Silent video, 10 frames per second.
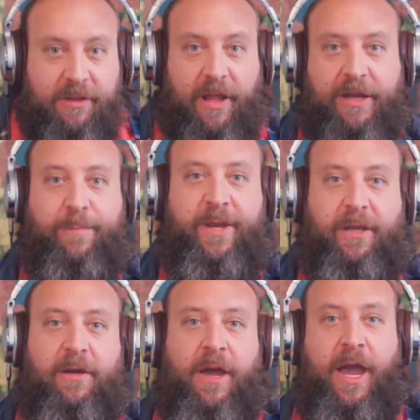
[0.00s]
like
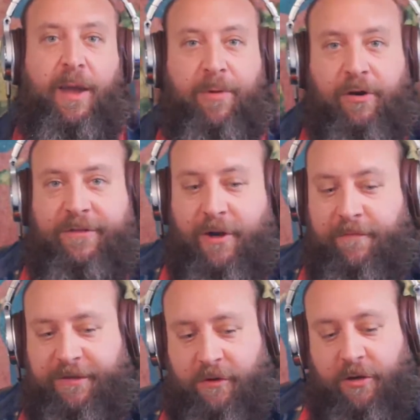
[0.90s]
me, a person
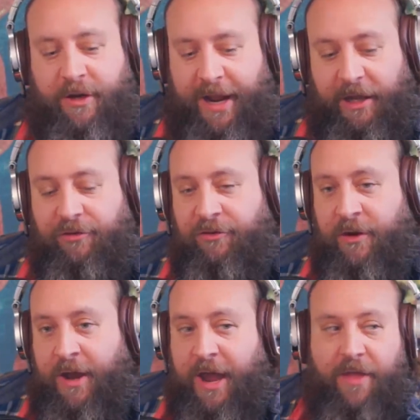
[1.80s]
of a certain age,
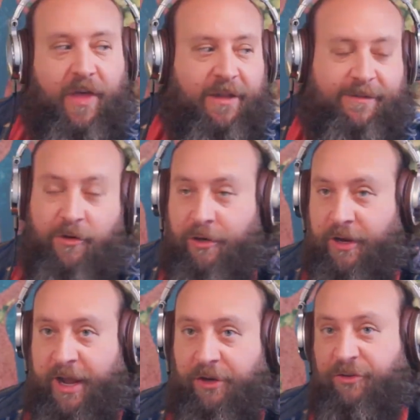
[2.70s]
and that
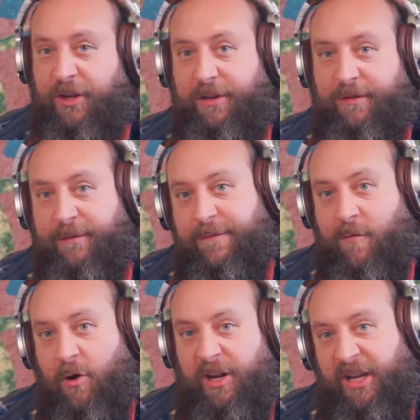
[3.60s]
certain age is
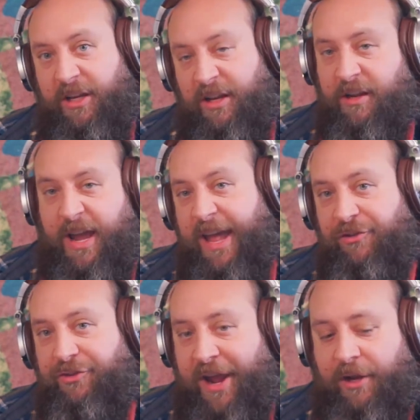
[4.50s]
40
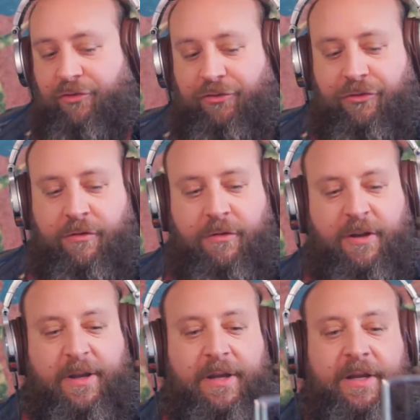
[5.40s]
and change,
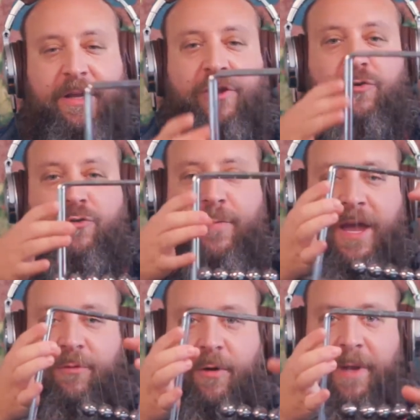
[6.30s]
you
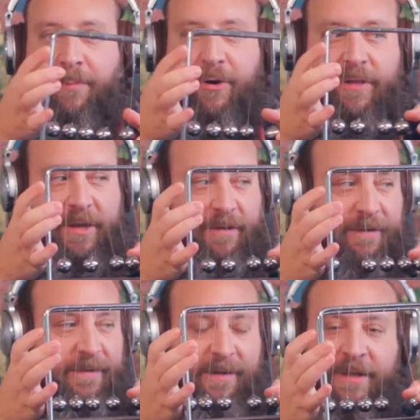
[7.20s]
may remember
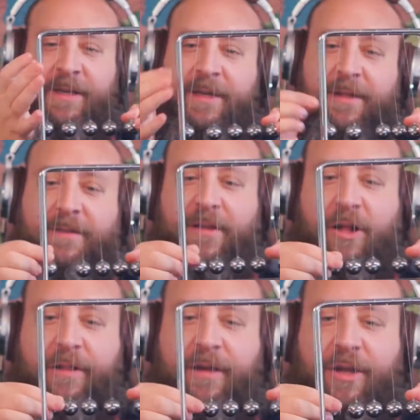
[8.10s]
these. It's
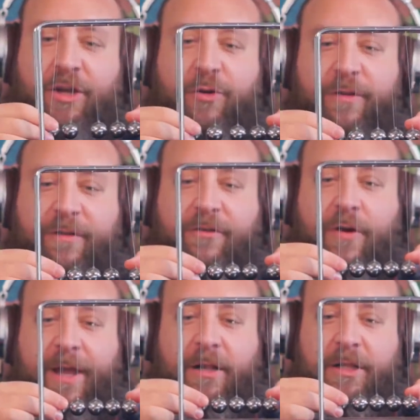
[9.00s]
called Newton's
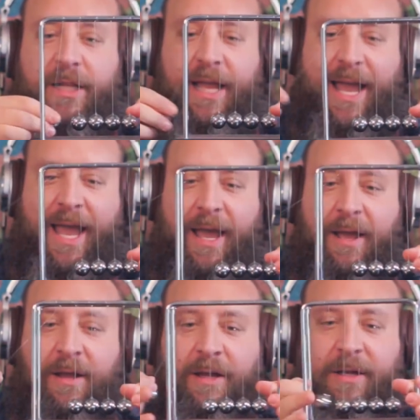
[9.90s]
Cradle.
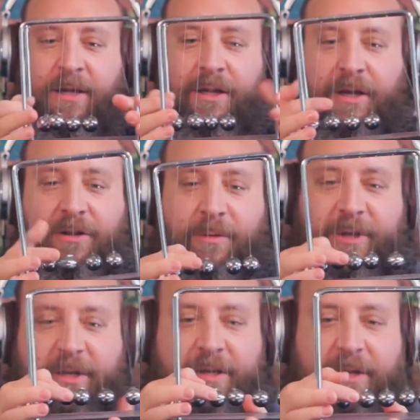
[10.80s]
Here, let